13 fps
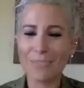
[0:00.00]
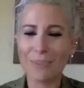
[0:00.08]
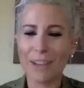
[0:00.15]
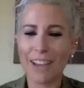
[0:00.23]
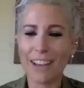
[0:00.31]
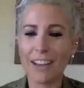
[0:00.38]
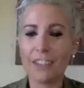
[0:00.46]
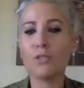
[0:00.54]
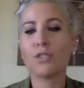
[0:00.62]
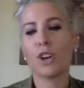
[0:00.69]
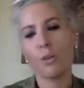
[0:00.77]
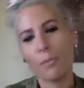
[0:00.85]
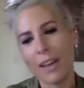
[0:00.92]
of wine and
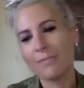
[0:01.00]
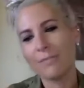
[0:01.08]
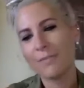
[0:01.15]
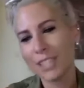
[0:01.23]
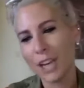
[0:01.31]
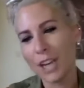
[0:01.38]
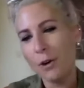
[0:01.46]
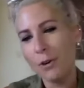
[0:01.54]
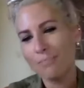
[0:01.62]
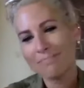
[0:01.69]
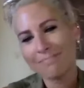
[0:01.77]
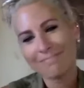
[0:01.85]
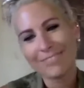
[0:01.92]
Zootopia.
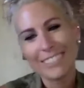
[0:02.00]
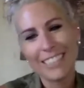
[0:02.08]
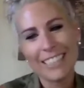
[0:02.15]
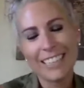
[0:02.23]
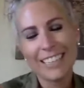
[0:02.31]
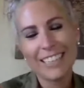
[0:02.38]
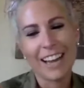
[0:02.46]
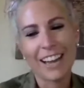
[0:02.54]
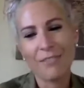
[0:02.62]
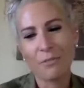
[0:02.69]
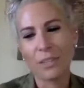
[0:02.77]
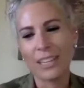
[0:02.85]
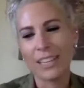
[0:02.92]
So yeah, I have
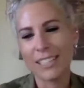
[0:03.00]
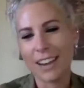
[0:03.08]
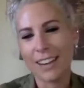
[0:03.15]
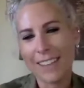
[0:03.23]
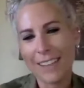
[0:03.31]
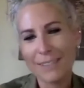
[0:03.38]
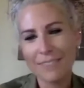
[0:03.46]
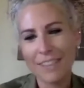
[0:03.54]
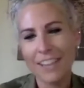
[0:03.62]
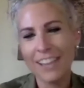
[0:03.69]
a really exciting life.